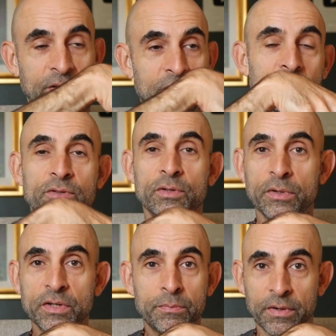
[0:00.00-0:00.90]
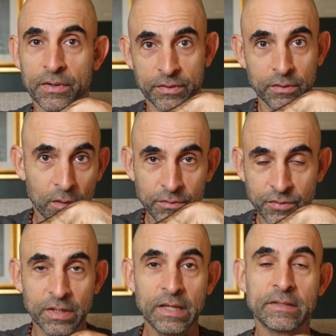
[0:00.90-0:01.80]
you know, Jewish person called
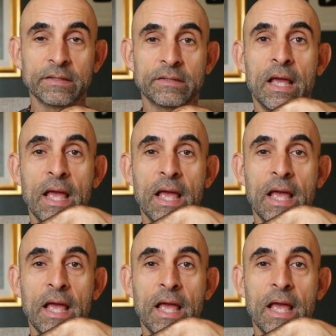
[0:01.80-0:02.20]
Jesus.